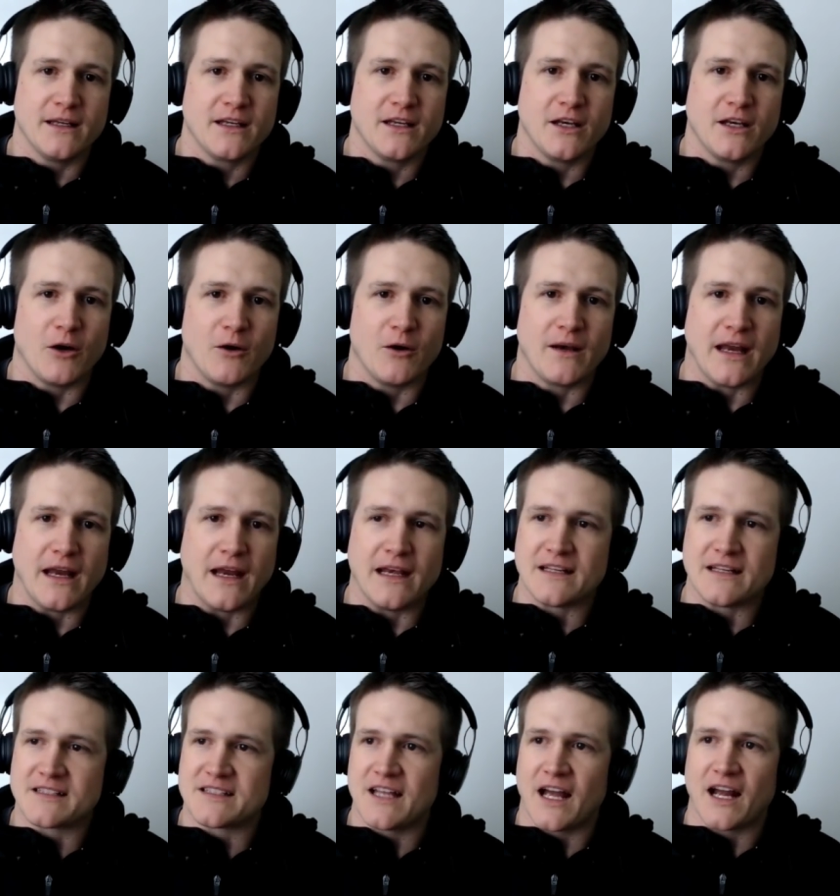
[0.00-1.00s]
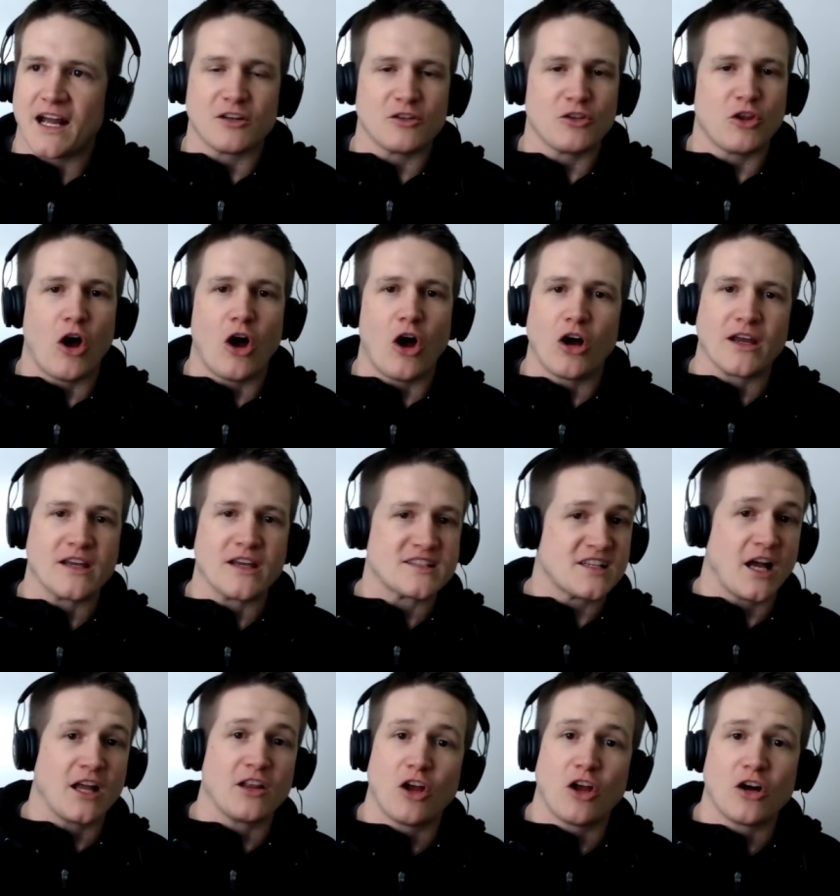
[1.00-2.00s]
you know and, and it's not a long it's
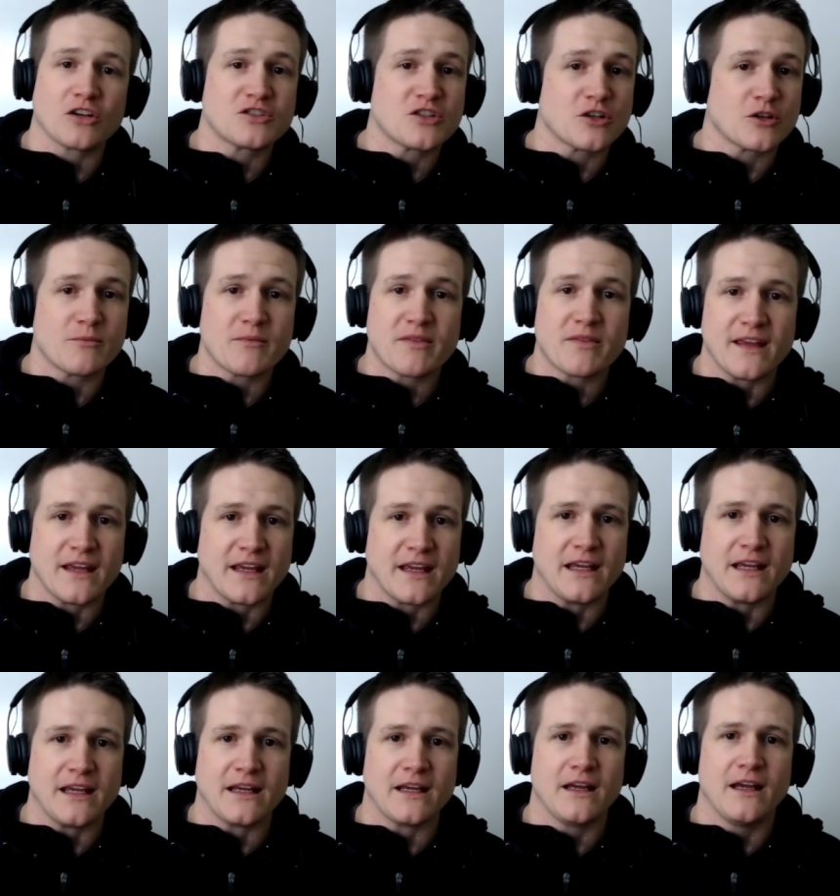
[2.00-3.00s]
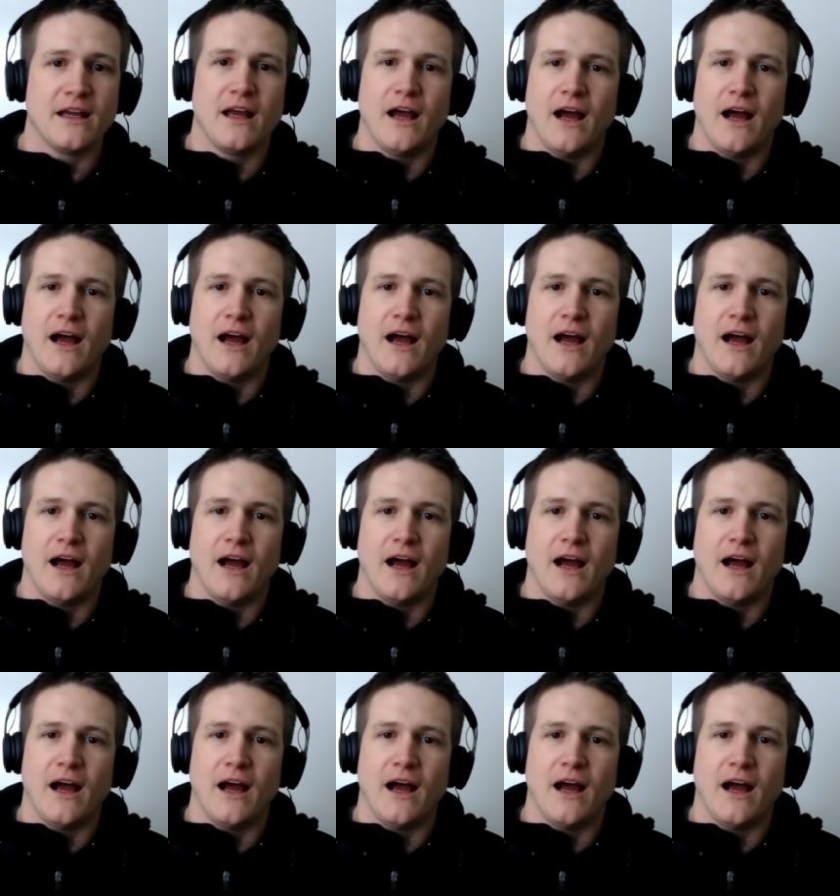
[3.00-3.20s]
not long term thinking